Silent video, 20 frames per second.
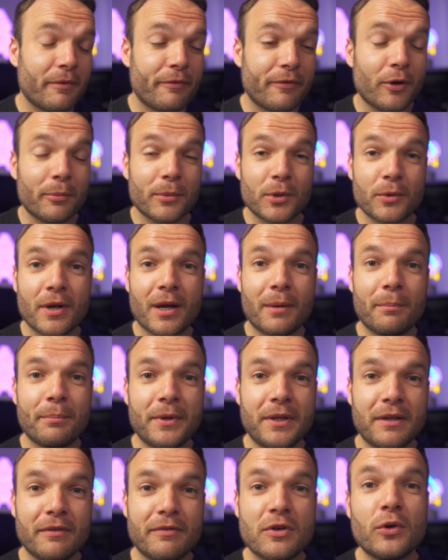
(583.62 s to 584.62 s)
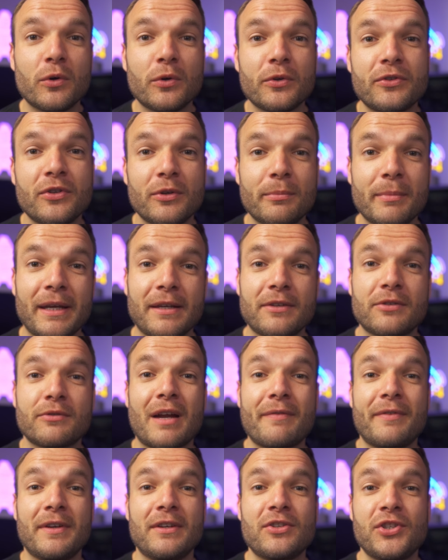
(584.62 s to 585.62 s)
phenomenal company, of course, who makes
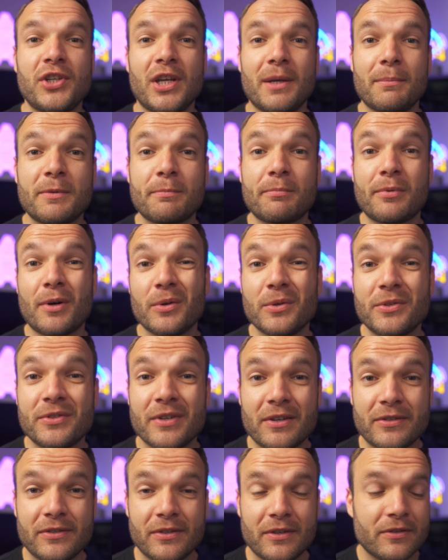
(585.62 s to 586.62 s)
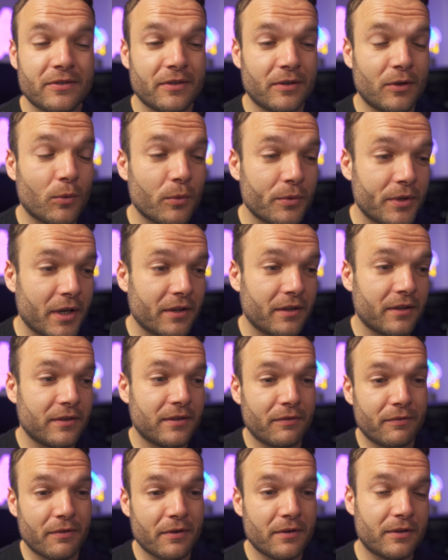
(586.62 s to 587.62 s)
graphics chips, processors, and all the other
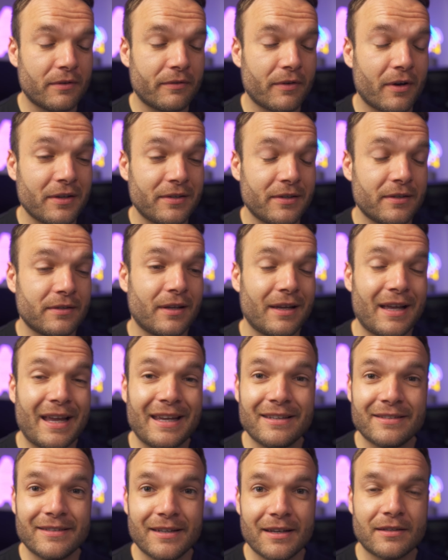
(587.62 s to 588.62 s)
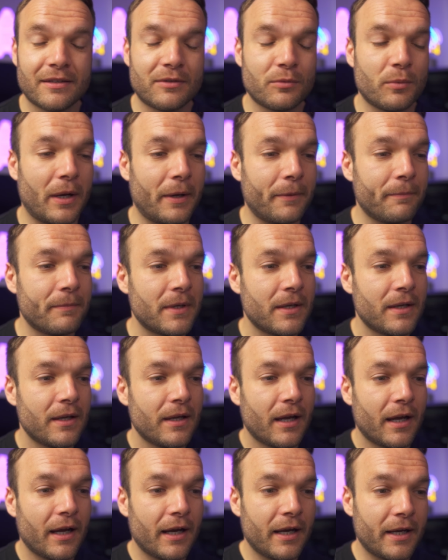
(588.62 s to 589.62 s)
different devices like ASICs as well.
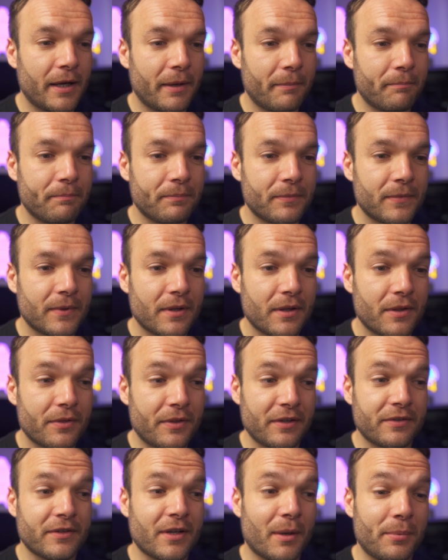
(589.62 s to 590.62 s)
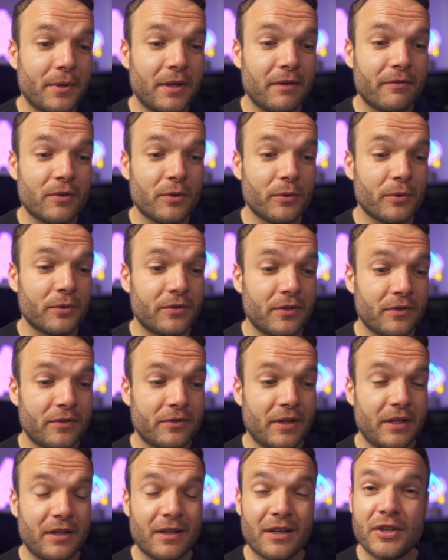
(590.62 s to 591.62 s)
Um, this company, of course, has
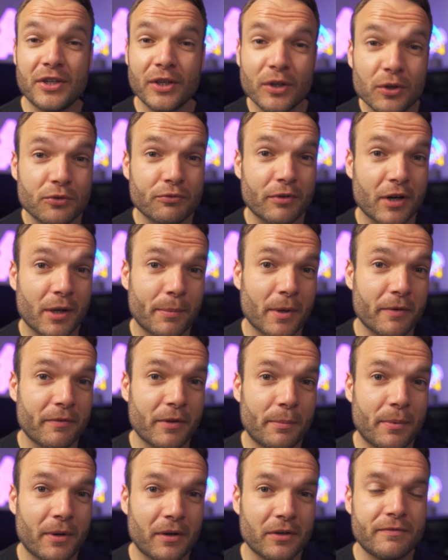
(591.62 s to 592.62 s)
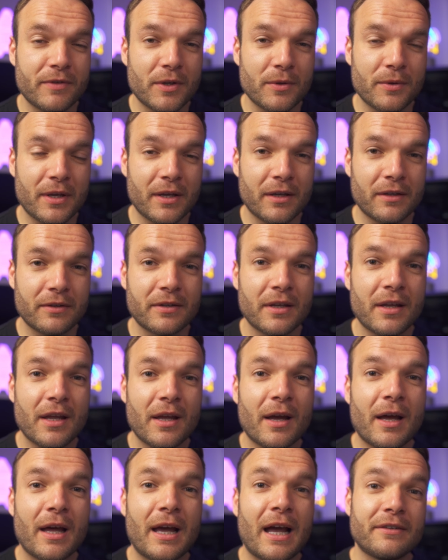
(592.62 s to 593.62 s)
seen a huge run up over the past few years,
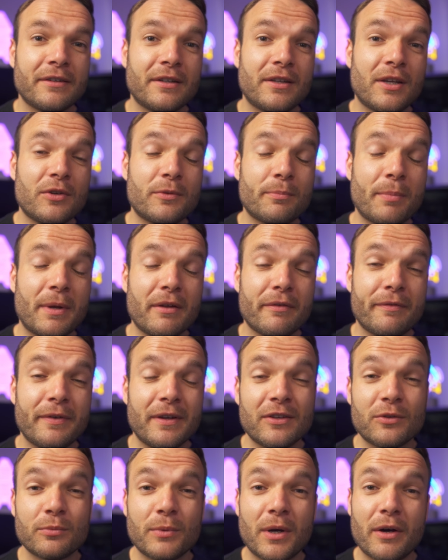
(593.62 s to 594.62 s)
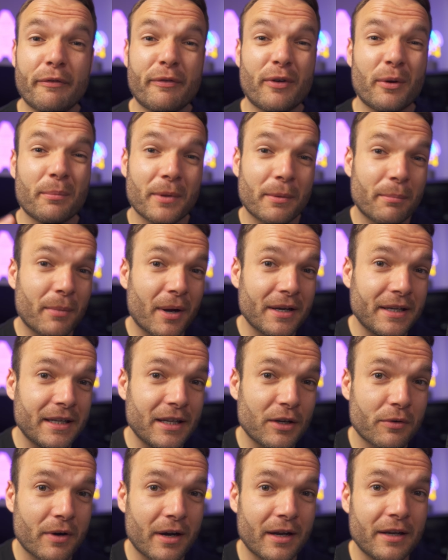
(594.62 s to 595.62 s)
has a huge benefit as well from the
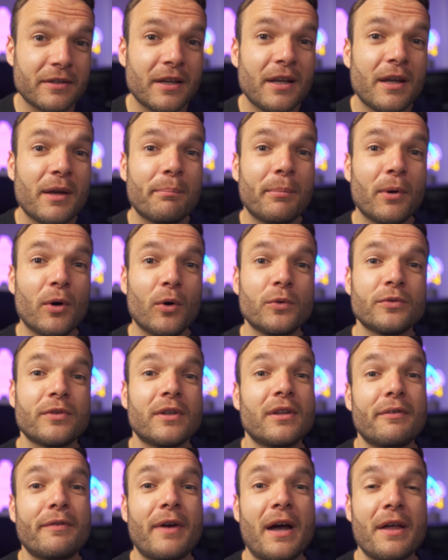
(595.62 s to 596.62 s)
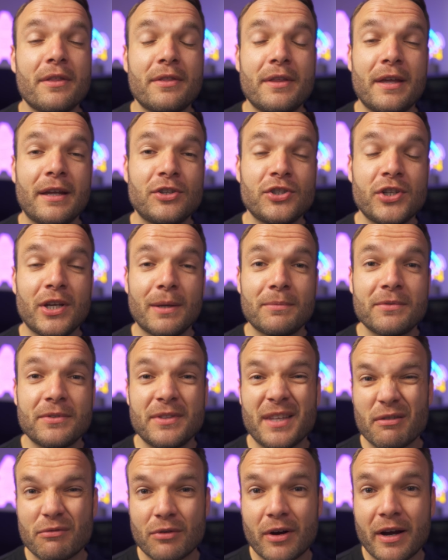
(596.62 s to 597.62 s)
mining craze, but also the fact that their chips
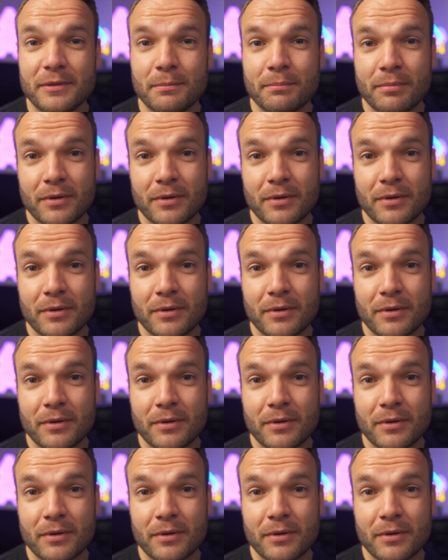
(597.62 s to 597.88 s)
and their Ryzen